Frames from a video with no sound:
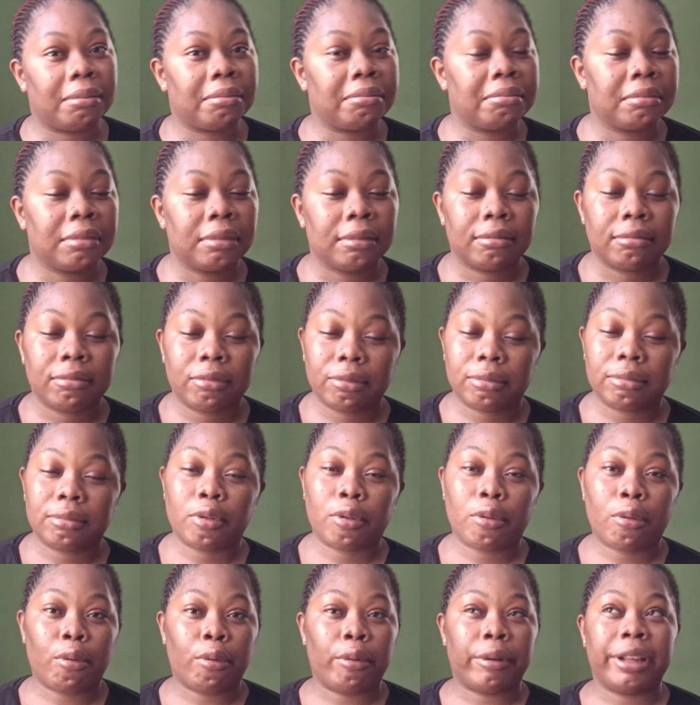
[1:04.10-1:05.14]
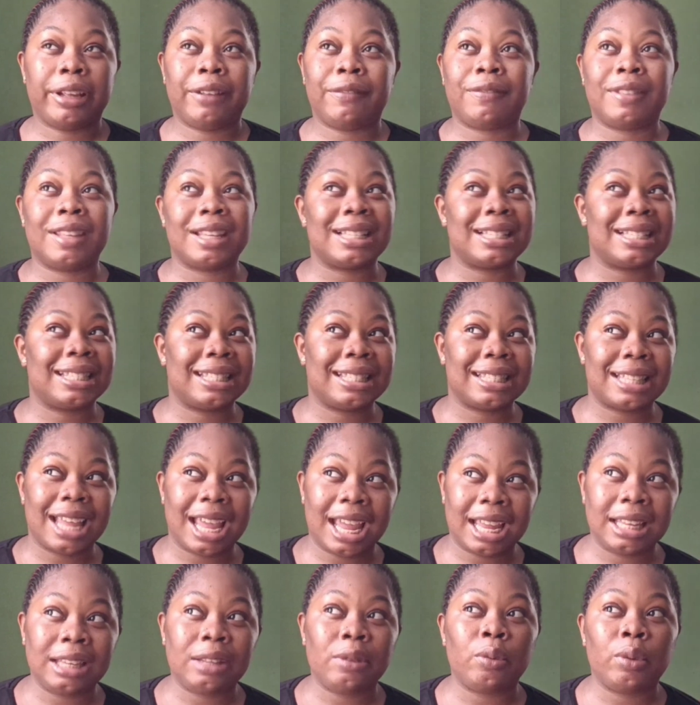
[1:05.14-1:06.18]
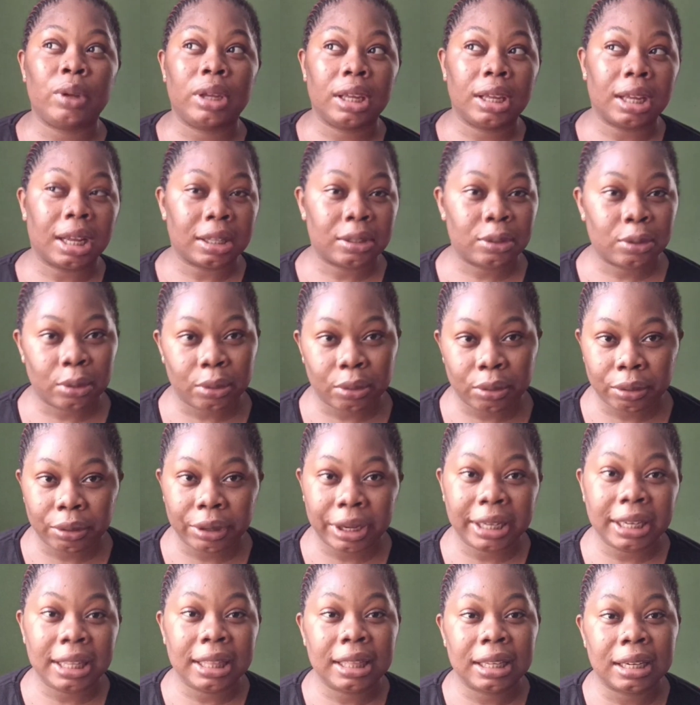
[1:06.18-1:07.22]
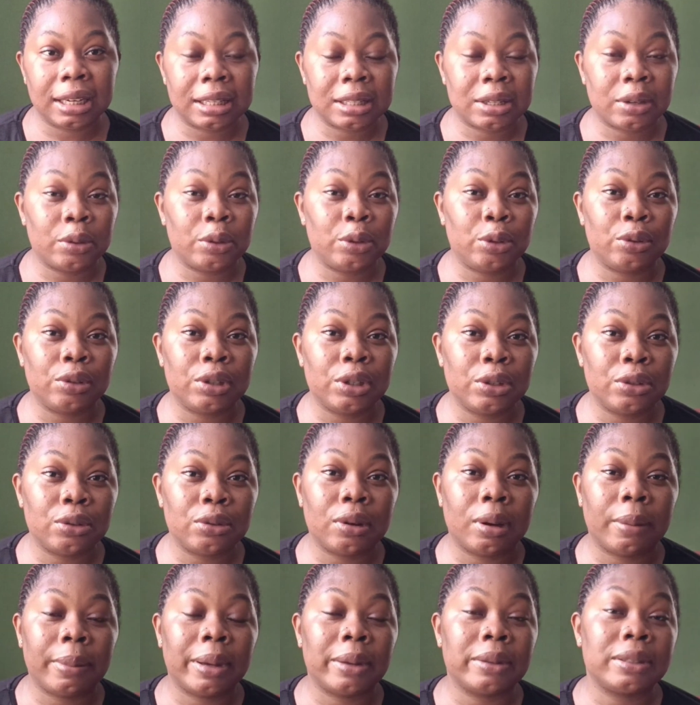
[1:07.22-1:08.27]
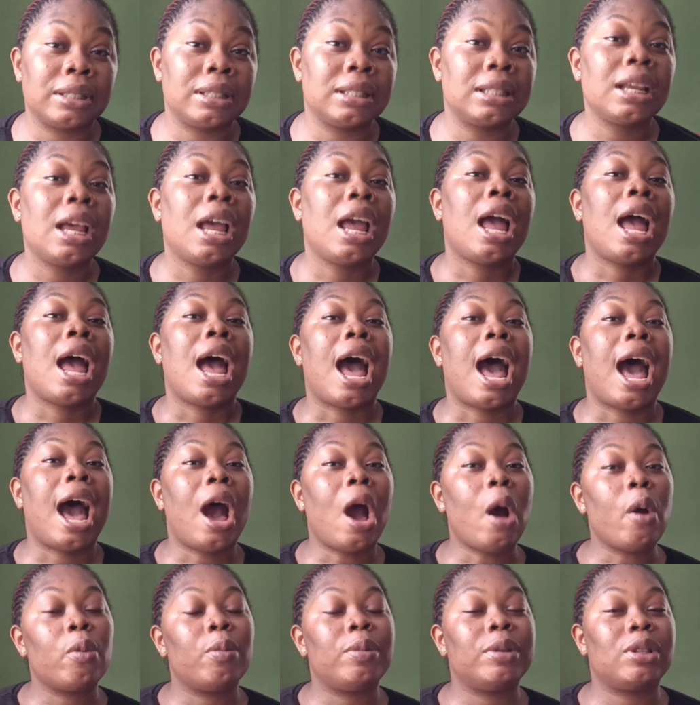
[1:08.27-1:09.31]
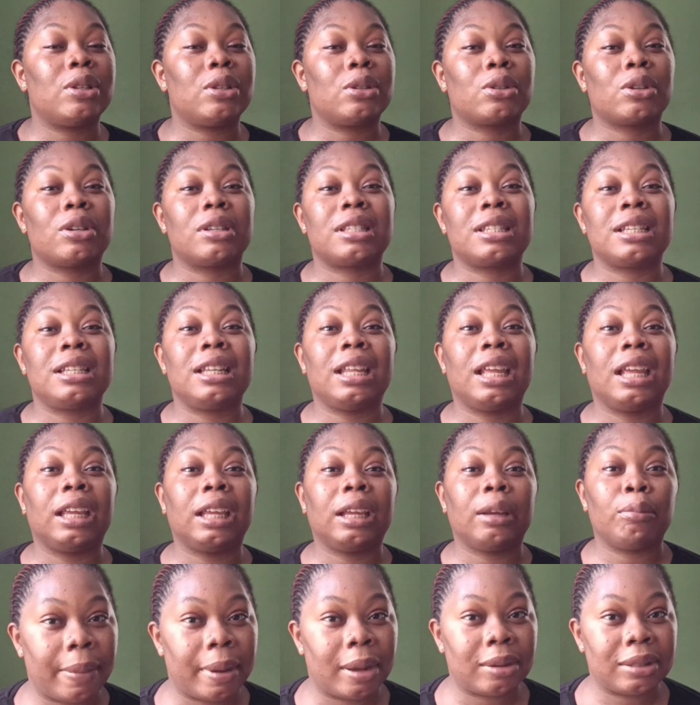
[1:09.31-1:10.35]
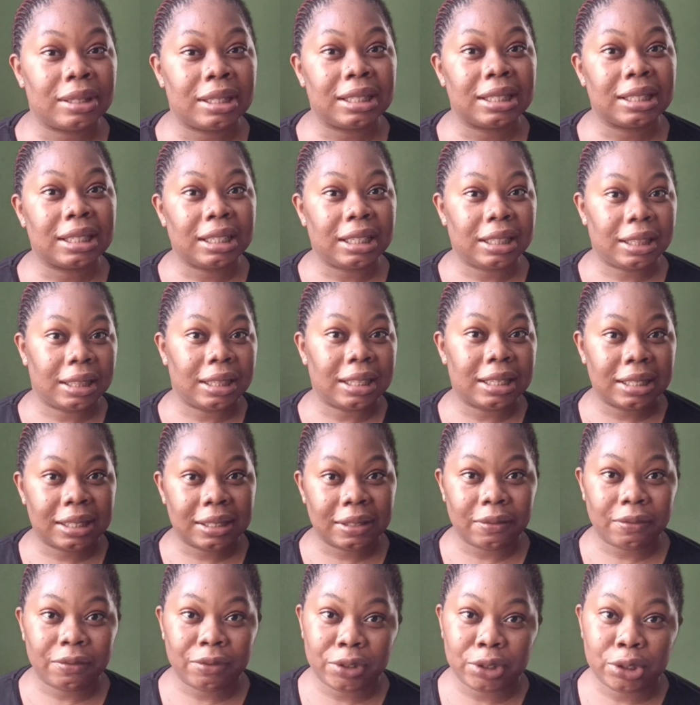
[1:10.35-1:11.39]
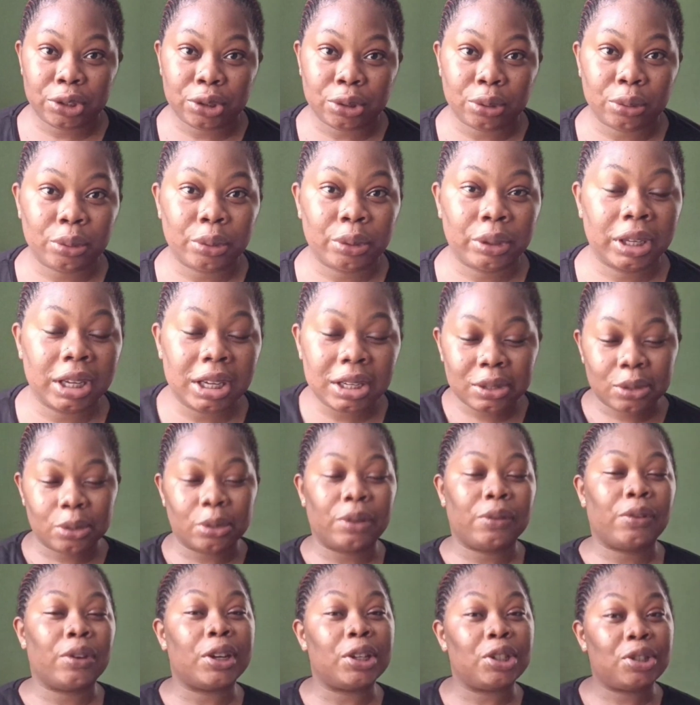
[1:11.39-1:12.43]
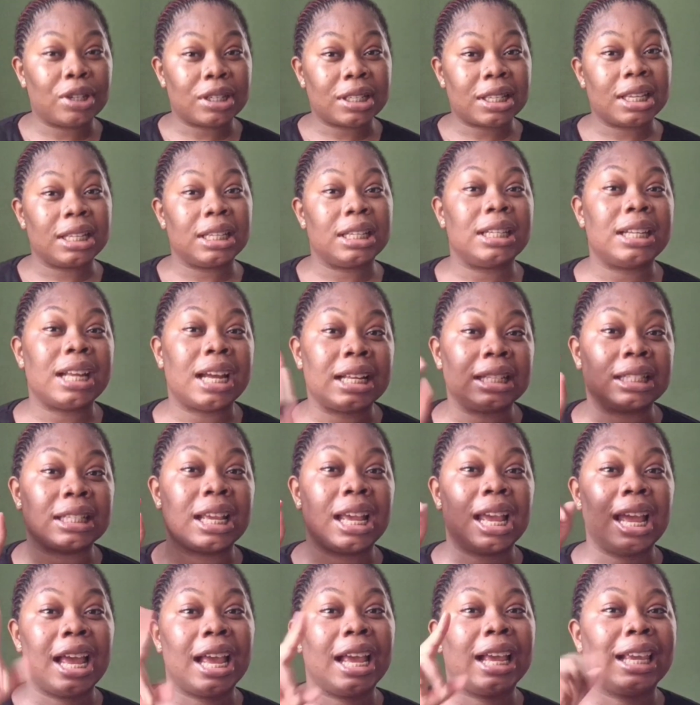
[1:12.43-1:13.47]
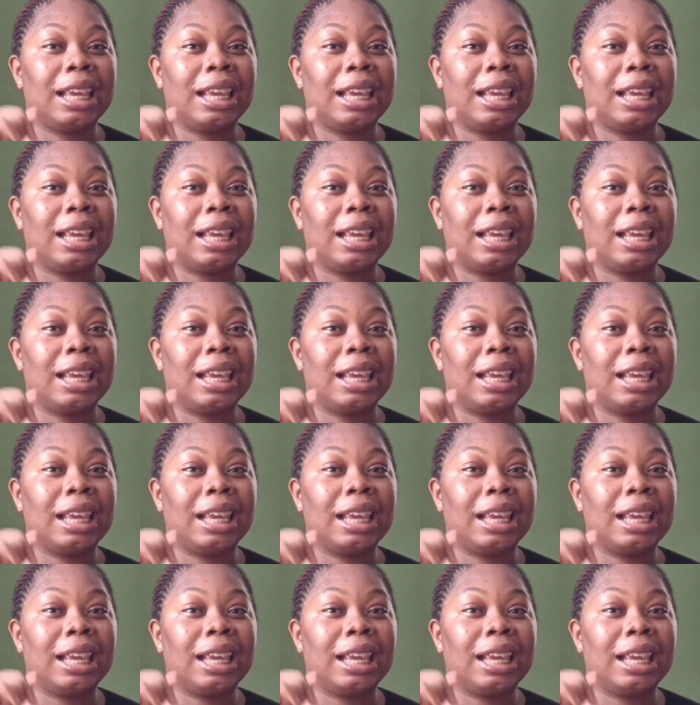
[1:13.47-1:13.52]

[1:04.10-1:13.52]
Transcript: them, or if there's any way at all, anything at all you need to know about it. I'll be discussing about it in this video. Okay, so if you're interested in that,